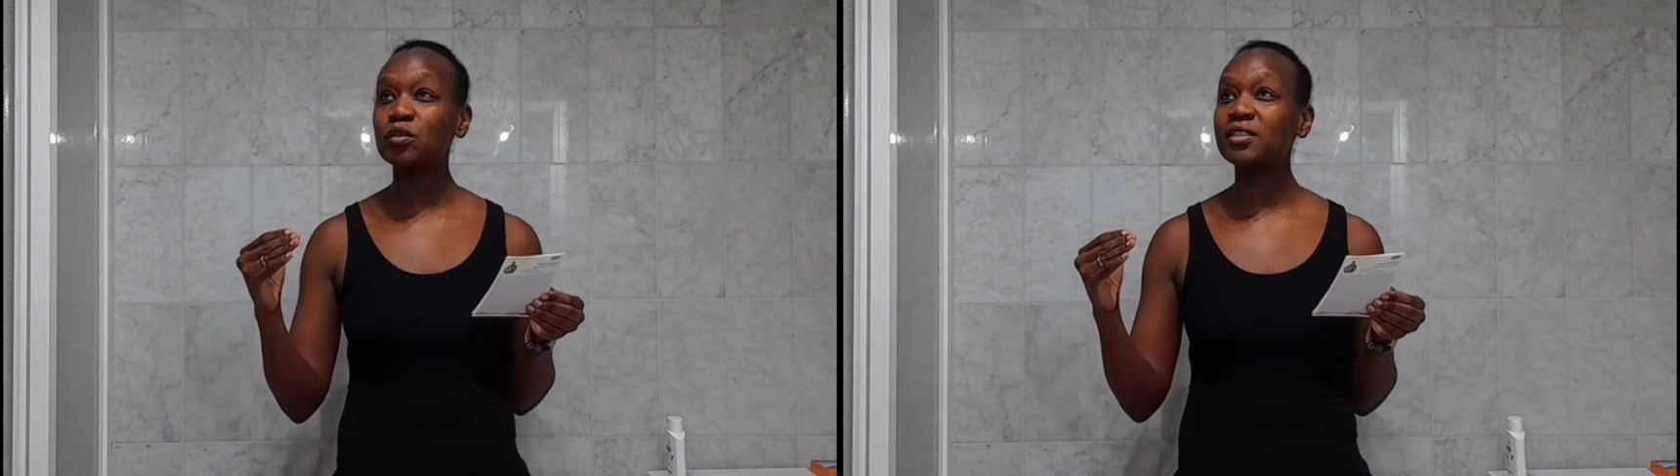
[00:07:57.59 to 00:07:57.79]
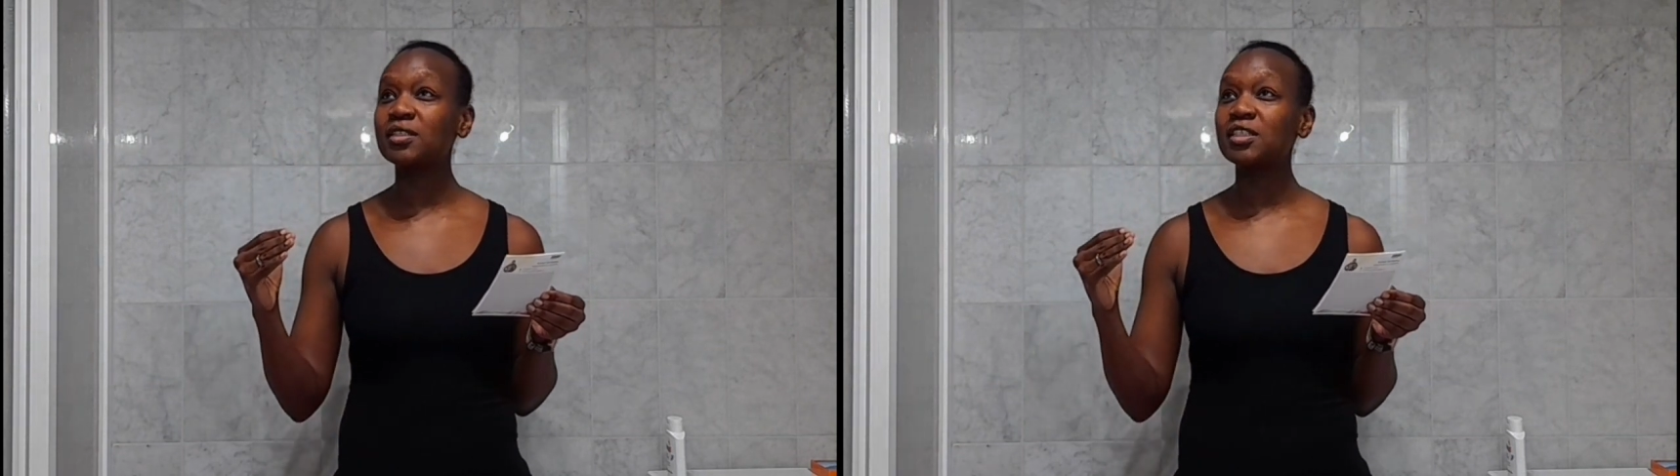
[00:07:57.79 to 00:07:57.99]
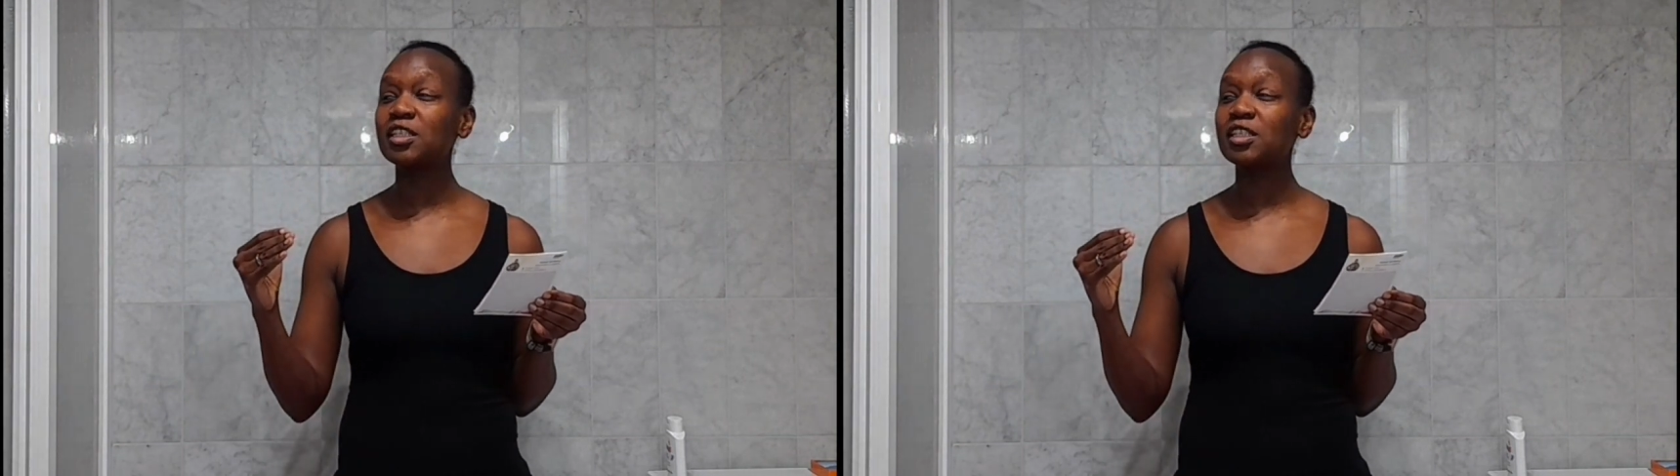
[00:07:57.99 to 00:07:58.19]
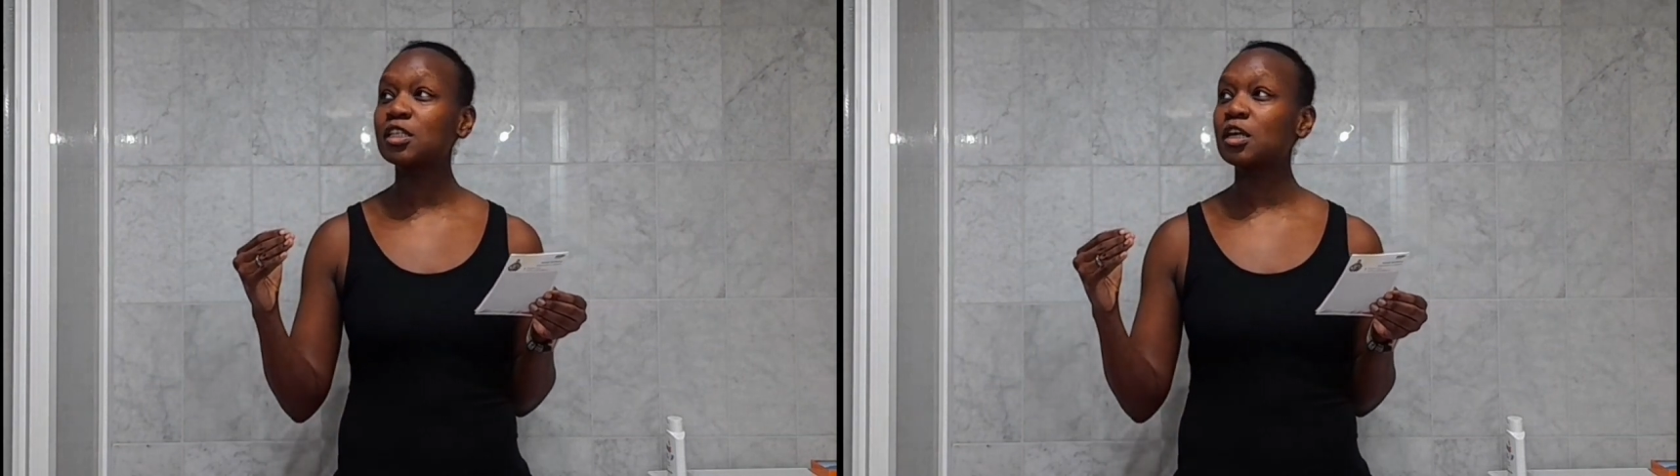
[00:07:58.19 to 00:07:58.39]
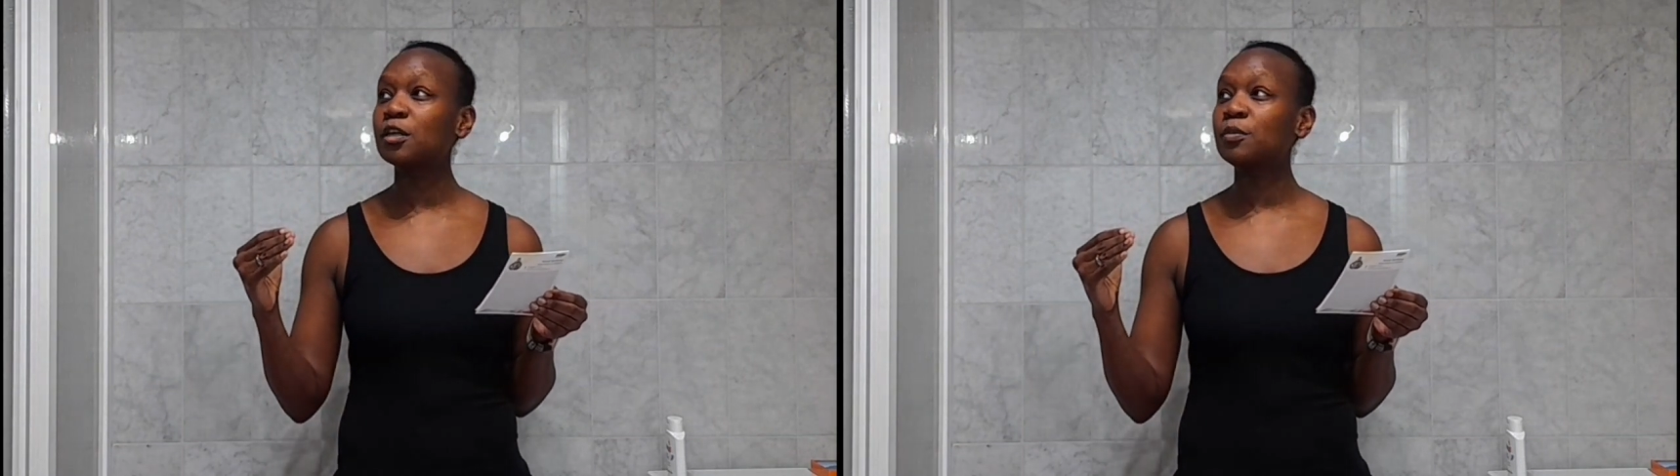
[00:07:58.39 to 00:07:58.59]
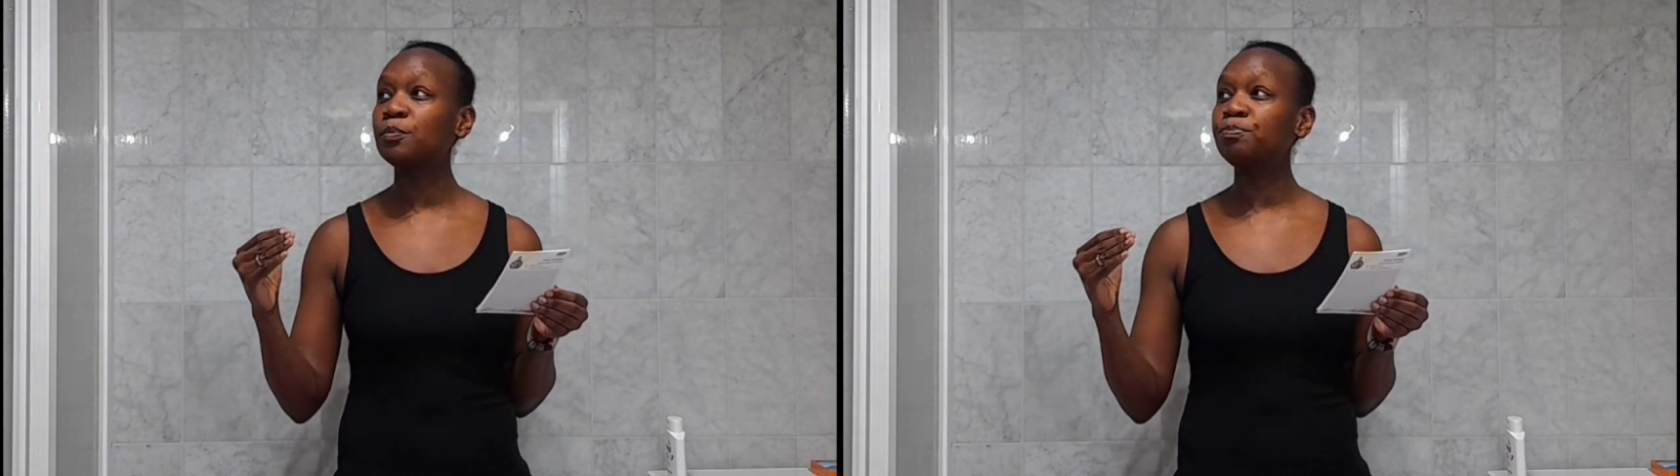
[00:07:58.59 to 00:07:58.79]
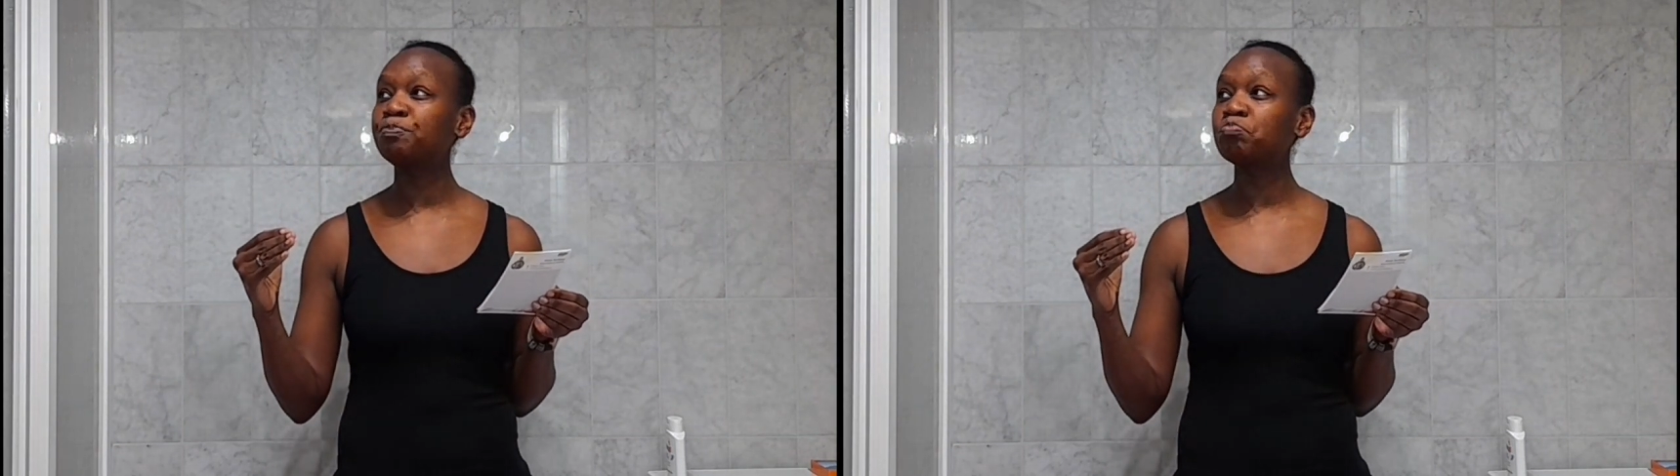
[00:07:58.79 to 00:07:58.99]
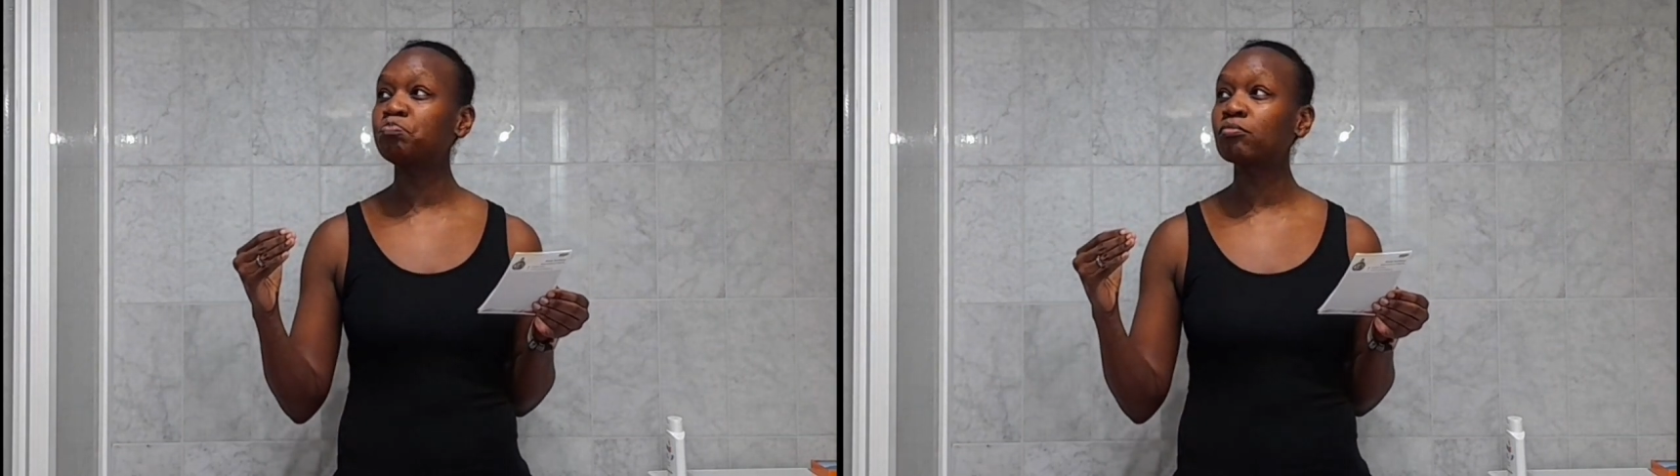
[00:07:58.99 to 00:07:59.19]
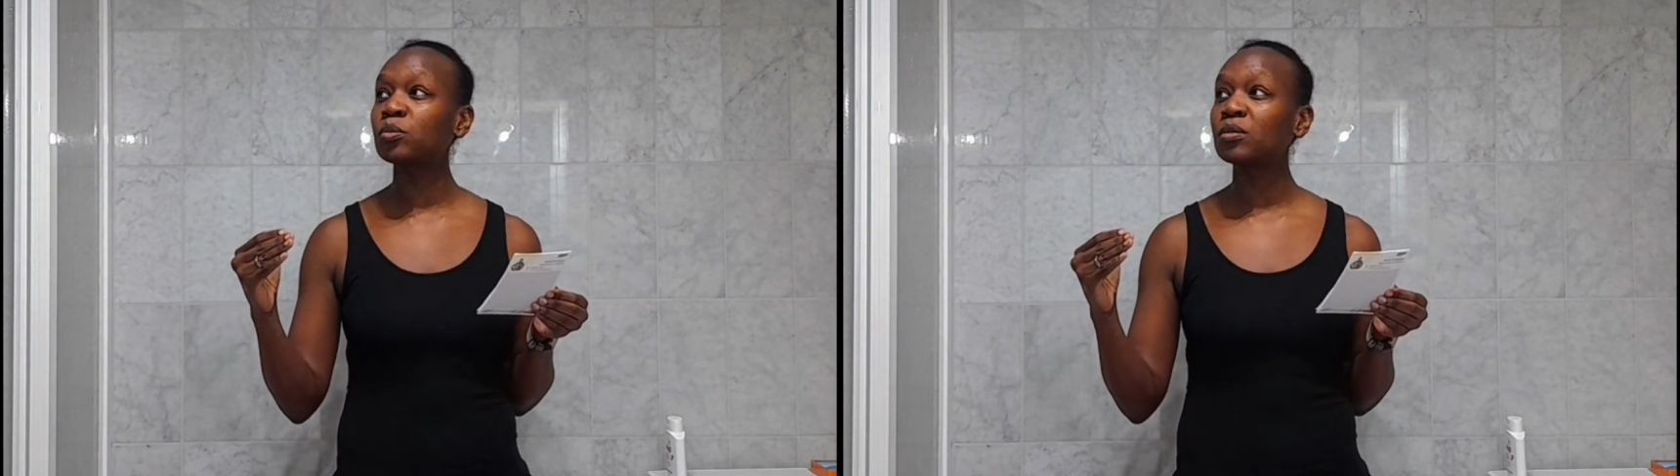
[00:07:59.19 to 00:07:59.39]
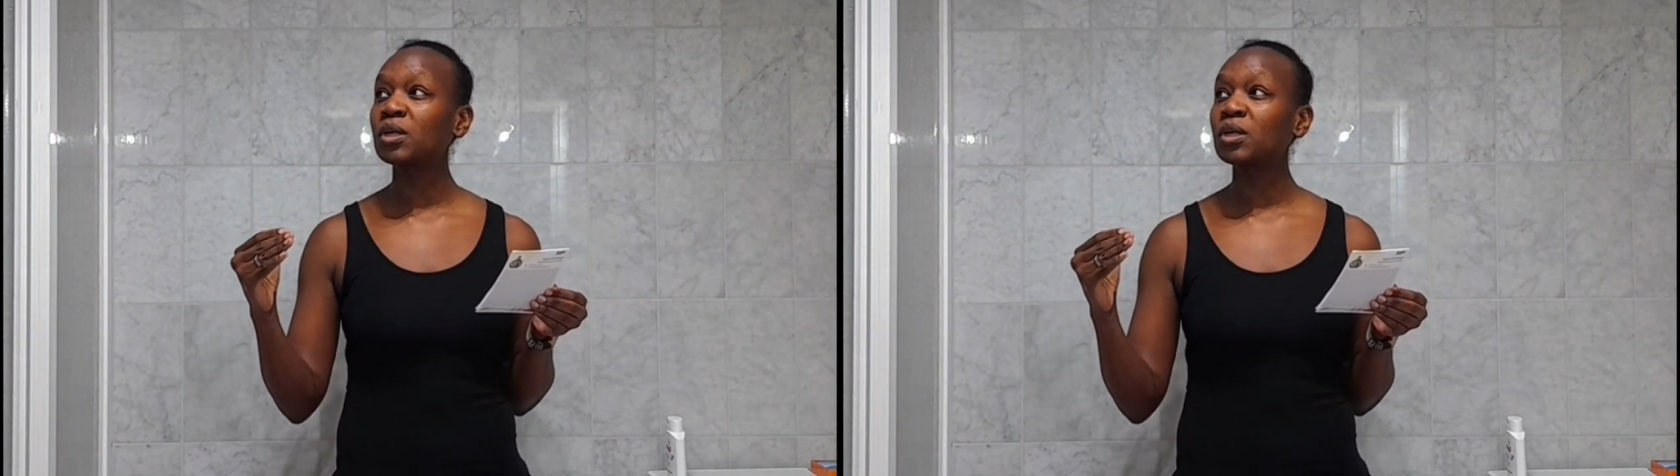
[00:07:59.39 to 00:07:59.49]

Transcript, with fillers: until um,